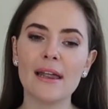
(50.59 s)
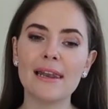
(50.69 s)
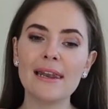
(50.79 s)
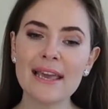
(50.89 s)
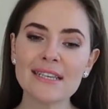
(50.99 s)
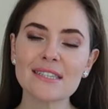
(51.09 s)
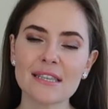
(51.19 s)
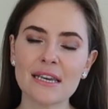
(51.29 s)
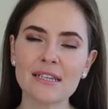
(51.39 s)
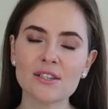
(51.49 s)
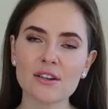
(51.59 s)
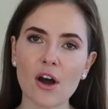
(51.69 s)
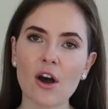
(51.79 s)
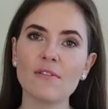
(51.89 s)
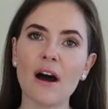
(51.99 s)
less things
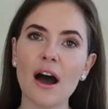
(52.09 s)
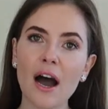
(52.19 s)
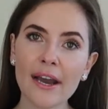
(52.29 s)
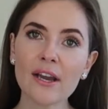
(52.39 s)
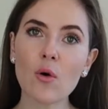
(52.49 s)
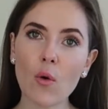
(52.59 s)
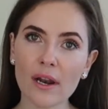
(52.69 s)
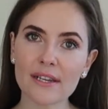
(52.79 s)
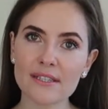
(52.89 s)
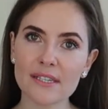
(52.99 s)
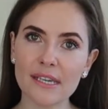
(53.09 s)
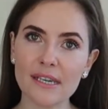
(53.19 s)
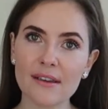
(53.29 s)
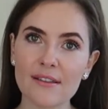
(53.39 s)
of high quality